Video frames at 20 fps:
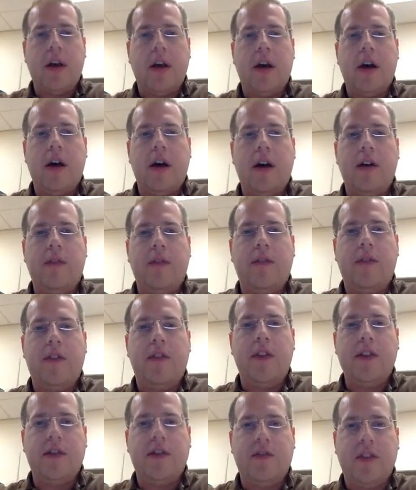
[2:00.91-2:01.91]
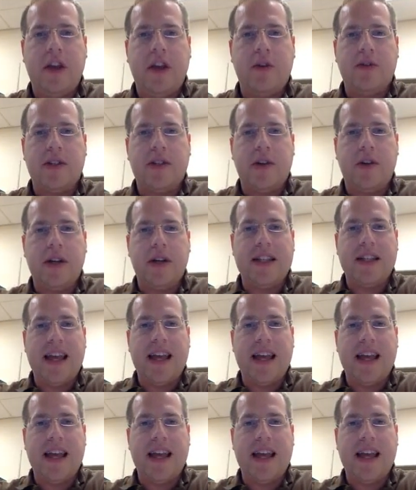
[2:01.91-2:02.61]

of this video series,